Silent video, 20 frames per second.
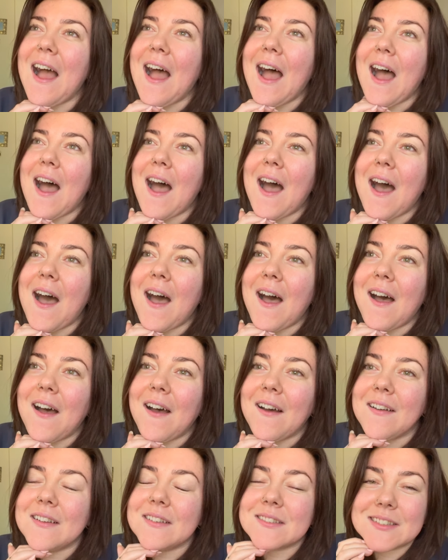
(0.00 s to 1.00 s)

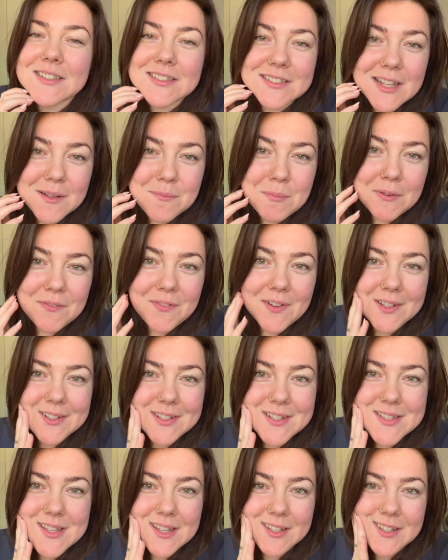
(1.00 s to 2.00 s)
As I said, my flight
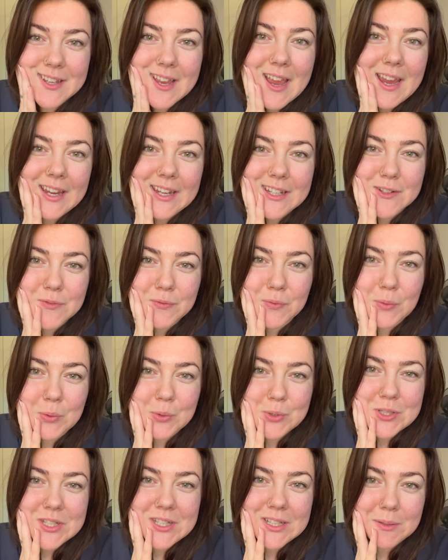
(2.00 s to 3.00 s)
is at
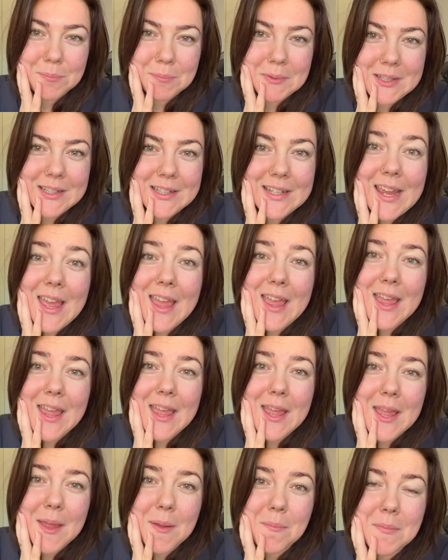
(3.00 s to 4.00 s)
8:40
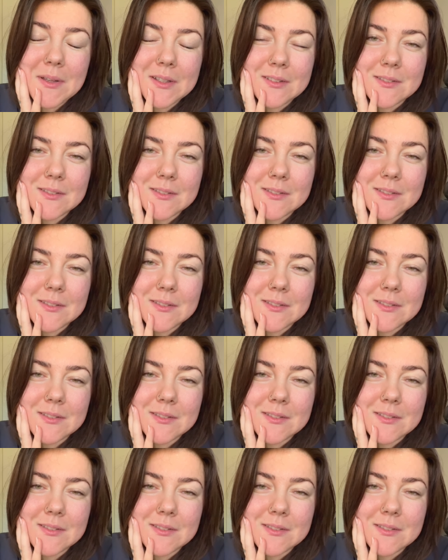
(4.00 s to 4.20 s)
p.m.